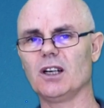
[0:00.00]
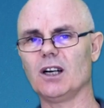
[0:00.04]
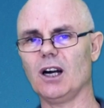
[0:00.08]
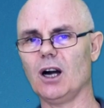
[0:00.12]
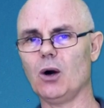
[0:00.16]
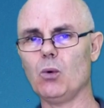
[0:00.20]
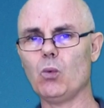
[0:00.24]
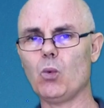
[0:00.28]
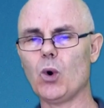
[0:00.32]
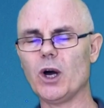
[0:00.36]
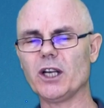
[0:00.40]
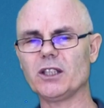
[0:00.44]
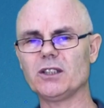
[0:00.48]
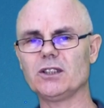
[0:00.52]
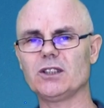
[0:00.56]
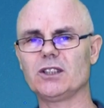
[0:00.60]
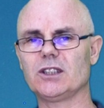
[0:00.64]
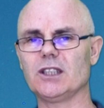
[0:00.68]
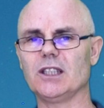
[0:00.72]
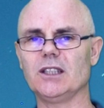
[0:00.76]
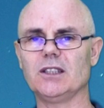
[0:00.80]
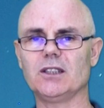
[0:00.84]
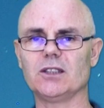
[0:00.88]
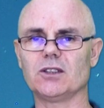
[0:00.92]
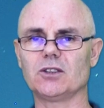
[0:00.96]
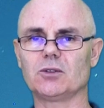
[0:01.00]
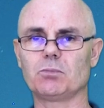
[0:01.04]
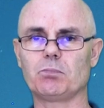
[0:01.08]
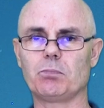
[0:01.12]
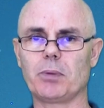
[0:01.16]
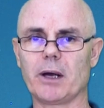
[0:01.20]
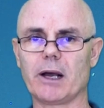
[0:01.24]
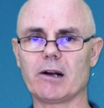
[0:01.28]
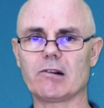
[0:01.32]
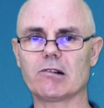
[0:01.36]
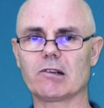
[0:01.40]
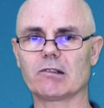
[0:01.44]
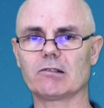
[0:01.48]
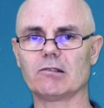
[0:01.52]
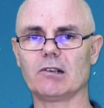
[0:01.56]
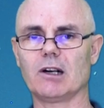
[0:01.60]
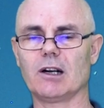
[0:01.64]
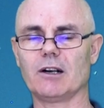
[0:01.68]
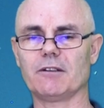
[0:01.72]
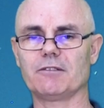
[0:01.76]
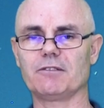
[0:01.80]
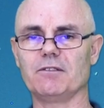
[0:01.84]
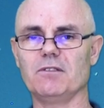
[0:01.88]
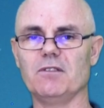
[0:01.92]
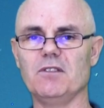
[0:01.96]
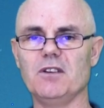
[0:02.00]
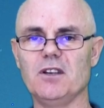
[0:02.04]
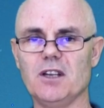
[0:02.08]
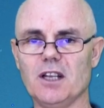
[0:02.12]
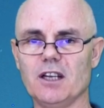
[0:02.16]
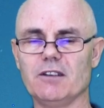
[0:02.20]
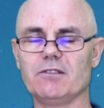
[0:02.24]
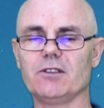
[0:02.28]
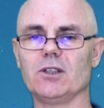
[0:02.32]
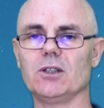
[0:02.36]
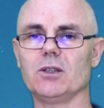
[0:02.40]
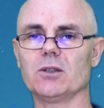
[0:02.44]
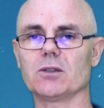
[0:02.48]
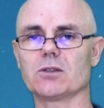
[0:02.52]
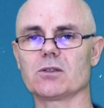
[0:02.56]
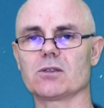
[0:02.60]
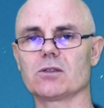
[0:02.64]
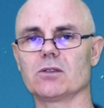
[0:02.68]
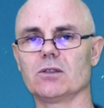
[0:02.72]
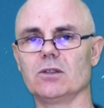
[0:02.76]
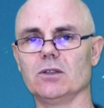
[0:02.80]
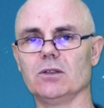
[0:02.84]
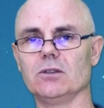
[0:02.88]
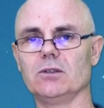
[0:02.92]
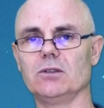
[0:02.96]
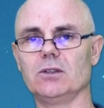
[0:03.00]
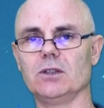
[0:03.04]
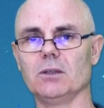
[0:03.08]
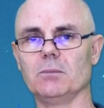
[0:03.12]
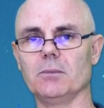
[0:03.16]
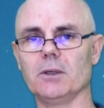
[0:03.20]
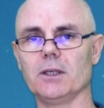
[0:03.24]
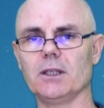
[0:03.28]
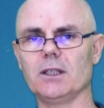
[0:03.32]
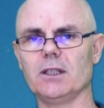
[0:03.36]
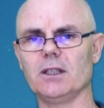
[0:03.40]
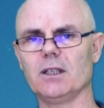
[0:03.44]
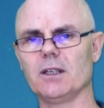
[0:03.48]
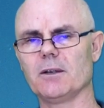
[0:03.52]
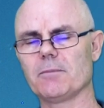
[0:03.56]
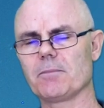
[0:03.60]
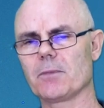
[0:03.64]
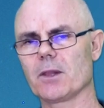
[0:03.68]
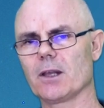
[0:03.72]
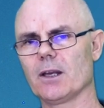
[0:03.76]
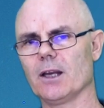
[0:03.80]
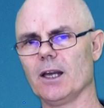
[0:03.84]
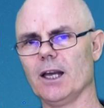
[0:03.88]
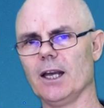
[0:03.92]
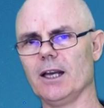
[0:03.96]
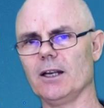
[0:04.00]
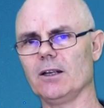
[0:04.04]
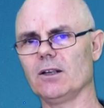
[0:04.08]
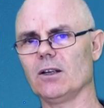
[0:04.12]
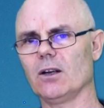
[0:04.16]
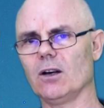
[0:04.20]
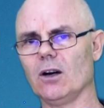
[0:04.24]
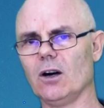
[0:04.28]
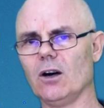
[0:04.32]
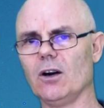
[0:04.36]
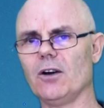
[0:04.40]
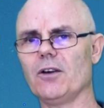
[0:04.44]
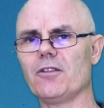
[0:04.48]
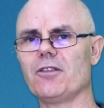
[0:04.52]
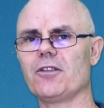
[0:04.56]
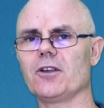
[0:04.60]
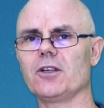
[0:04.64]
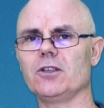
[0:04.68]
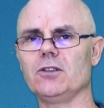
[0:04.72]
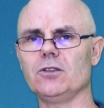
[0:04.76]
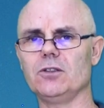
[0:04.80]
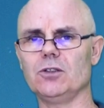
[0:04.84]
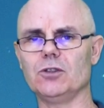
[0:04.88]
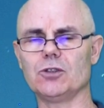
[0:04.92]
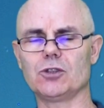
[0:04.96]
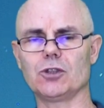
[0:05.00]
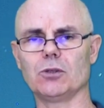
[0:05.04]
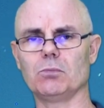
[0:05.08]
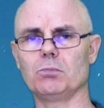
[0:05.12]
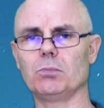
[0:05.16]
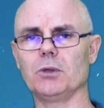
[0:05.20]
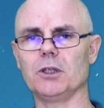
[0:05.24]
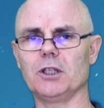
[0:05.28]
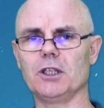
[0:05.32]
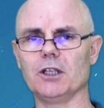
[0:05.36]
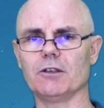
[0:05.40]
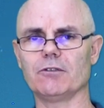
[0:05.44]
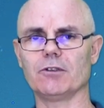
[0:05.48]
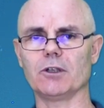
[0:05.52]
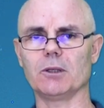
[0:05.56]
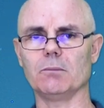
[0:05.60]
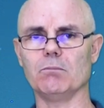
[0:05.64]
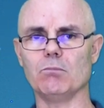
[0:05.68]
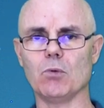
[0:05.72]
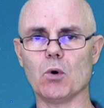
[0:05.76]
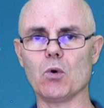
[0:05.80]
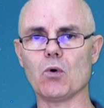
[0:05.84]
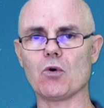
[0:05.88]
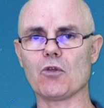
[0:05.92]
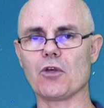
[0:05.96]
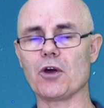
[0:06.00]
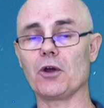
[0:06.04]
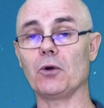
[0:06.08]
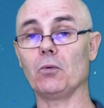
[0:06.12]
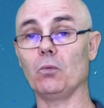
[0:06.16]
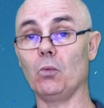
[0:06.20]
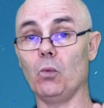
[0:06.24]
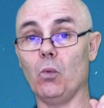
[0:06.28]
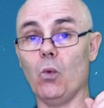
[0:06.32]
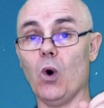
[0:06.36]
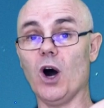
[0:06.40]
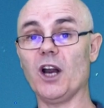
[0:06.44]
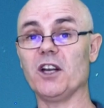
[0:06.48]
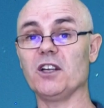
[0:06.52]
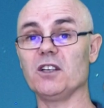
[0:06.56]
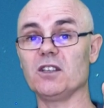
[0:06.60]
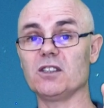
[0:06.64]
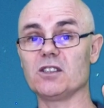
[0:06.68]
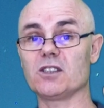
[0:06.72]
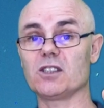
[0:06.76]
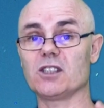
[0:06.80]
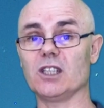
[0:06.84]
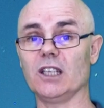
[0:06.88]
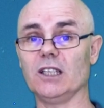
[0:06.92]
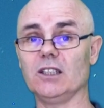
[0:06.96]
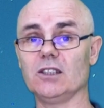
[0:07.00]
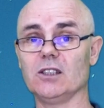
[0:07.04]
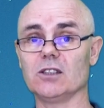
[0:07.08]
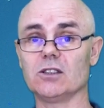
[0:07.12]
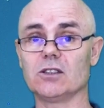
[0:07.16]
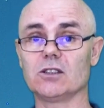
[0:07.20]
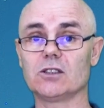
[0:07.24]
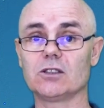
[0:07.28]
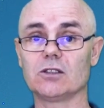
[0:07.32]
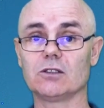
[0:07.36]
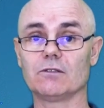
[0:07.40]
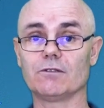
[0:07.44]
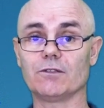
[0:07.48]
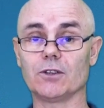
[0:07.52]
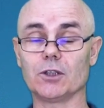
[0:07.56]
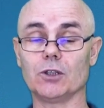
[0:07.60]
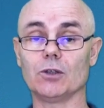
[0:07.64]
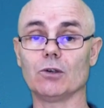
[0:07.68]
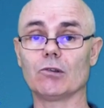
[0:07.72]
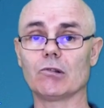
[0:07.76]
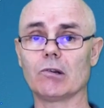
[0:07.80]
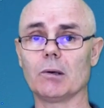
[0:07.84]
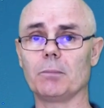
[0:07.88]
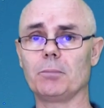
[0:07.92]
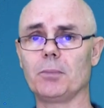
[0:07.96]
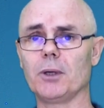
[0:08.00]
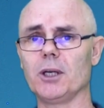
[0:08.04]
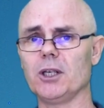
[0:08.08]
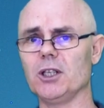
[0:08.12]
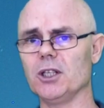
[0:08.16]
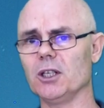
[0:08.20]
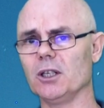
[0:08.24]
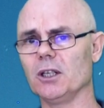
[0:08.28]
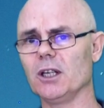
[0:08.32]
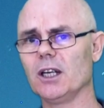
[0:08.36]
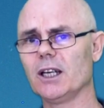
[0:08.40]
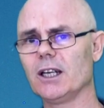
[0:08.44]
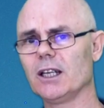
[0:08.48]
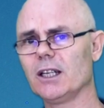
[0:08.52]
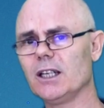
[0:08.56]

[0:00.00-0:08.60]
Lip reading: A one-sentence paragraph never looks good to me, and I think you should be giving more than one sentence for your opinion.